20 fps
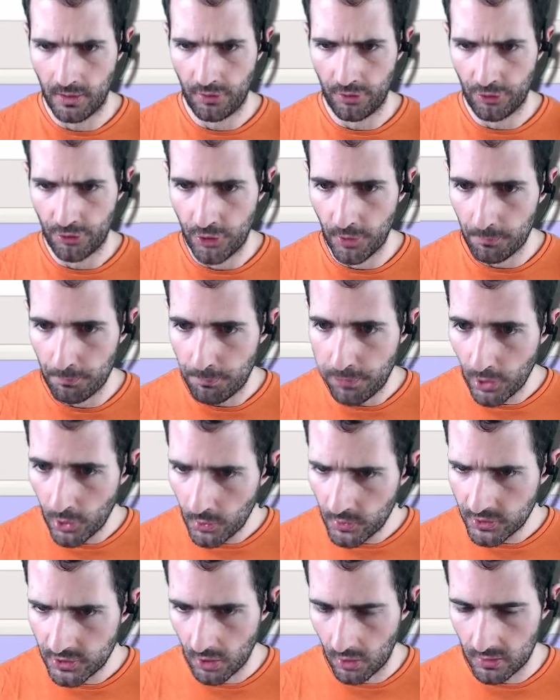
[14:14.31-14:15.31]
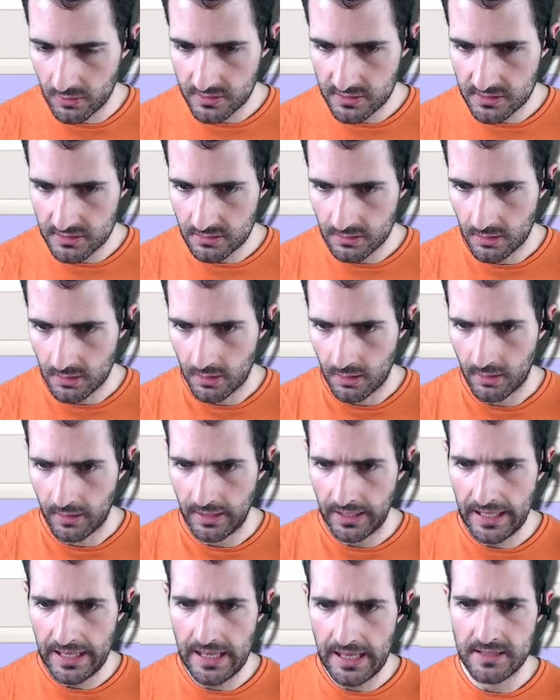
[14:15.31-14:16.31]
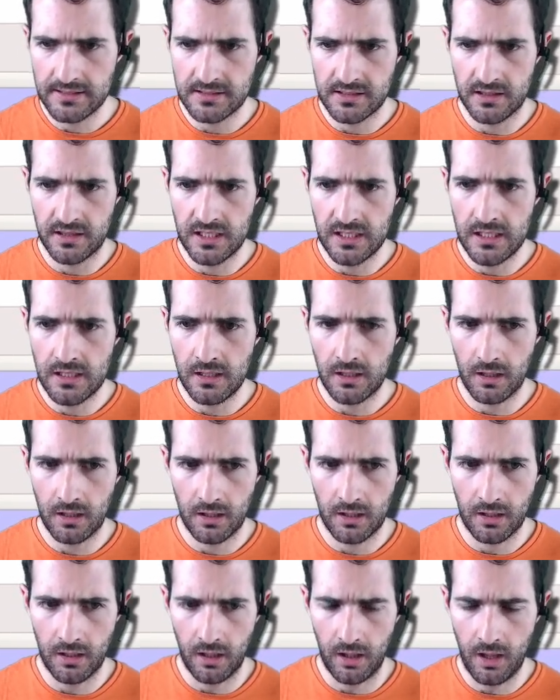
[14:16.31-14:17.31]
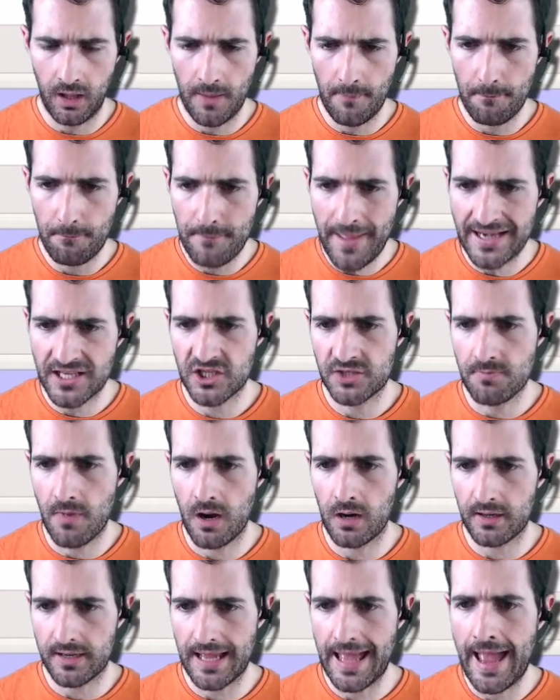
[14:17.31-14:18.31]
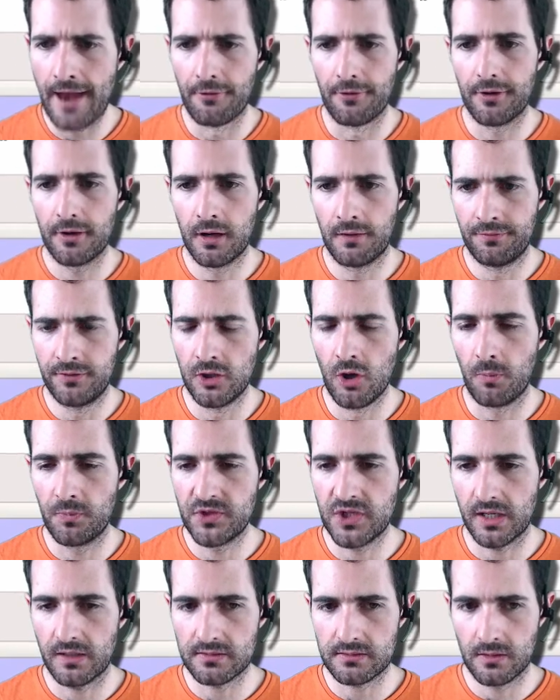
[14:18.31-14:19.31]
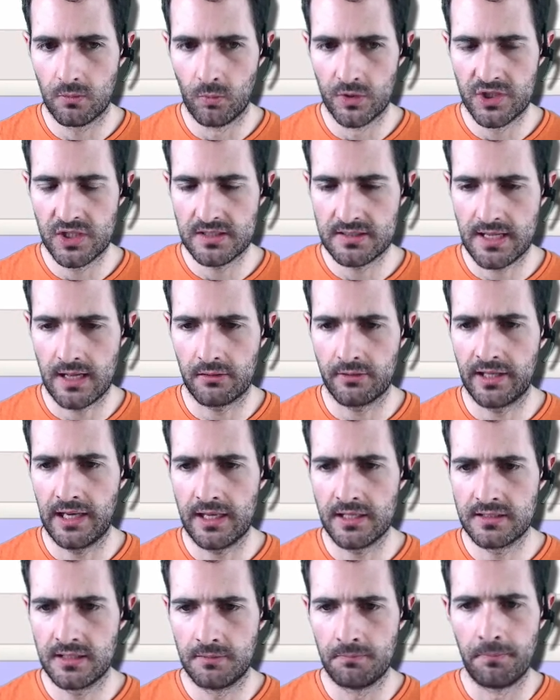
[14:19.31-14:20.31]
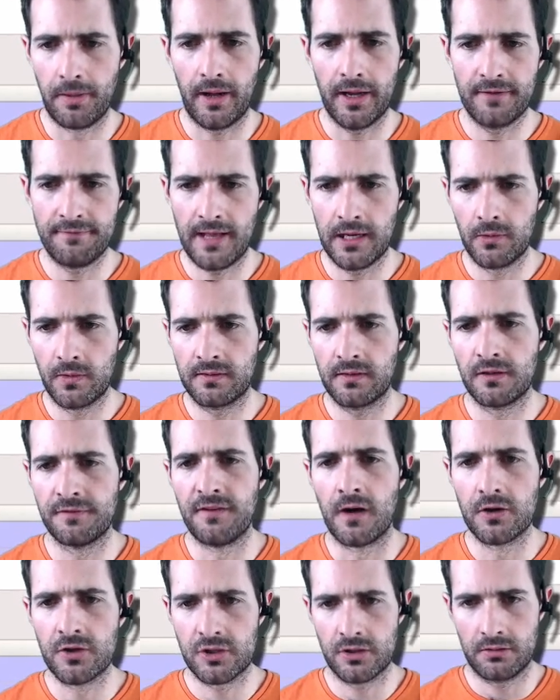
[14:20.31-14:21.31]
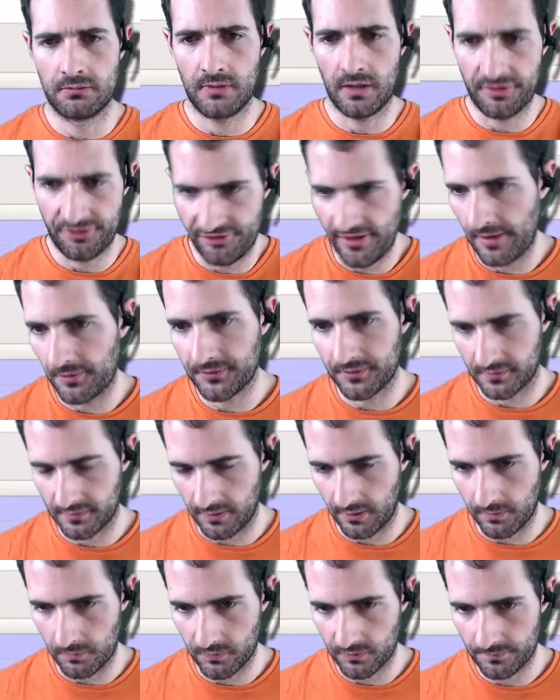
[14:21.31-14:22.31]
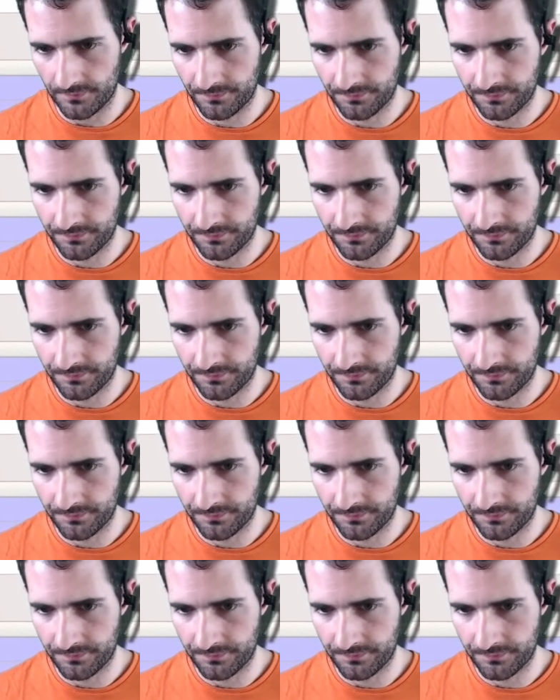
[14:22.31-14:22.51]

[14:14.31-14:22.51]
The blue dots is the benchmark error of the object, which is calculated by evaluating the function 1,000 times.